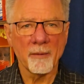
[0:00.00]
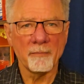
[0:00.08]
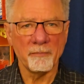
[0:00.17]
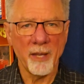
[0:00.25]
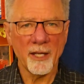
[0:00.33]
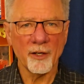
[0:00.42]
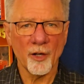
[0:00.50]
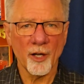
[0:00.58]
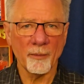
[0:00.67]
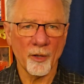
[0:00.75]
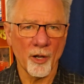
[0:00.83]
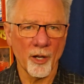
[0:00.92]

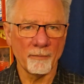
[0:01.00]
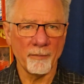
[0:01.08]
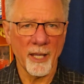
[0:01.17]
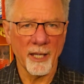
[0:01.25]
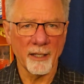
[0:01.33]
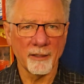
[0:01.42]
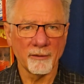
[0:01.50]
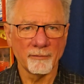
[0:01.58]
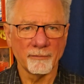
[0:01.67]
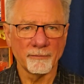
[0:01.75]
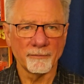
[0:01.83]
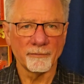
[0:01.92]
Med-arb, arb-med.
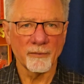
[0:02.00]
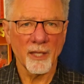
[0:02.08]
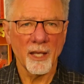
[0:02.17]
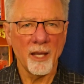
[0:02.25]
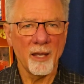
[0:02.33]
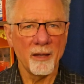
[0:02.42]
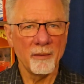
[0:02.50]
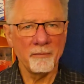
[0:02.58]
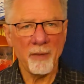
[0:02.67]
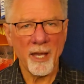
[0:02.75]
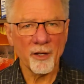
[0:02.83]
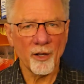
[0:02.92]

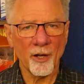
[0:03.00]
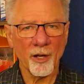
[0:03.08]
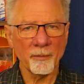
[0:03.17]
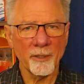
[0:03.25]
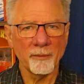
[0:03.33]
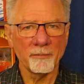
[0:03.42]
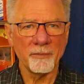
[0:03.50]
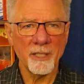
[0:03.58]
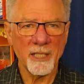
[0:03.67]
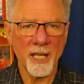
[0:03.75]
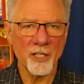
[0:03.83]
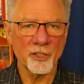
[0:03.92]
Med-arb,
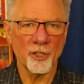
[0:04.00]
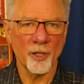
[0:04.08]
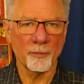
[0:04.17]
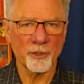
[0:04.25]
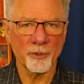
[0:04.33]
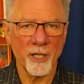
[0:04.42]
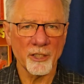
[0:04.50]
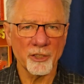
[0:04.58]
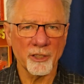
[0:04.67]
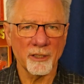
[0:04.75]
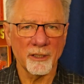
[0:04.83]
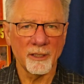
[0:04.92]
mediation
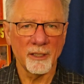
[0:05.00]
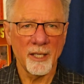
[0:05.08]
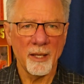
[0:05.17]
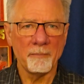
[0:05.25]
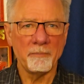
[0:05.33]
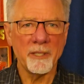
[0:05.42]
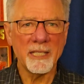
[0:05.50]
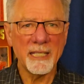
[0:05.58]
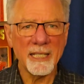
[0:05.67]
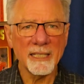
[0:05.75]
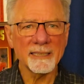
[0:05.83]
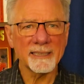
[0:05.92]
arbitration,
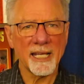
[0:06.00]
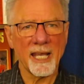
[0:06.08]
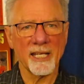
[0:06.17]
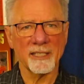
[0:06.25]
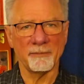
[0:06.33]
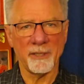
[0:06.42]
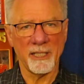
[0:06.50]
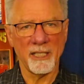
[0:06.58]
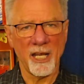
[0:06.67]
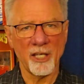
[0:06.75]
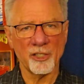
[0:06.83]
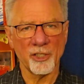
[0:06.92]
begins as
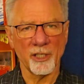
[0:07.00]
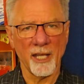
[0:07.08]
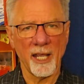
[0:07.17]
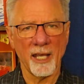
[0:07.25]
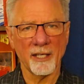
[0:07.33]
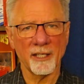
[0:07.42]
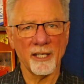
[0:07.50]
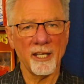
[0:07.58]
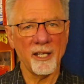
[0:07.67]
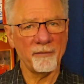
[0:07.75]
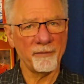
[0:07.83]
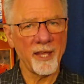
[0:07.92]
mediation and,
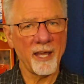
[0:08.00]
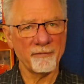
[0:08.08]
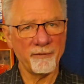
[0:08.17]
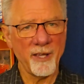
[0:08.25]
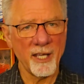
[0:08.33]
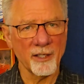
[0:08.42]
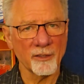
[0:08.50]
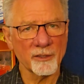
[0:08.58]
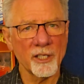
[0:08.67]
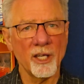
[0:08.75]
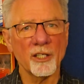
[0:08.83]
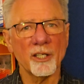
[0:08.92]
if that
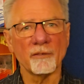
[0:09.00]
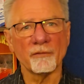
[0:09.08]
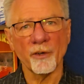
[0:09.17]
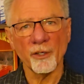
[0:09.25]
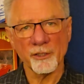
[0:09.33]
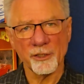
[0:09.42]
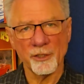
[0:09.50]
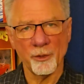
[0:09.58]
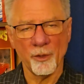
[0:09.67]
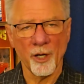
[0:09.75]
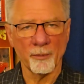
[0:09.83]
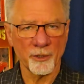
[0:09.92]
fails, converts
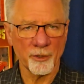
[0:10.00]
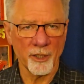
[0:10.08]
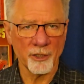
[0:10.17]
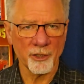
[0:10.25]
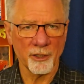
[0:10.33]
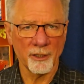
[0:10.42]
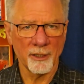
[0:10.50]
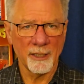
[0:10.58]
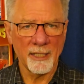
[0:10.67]
to arbitration.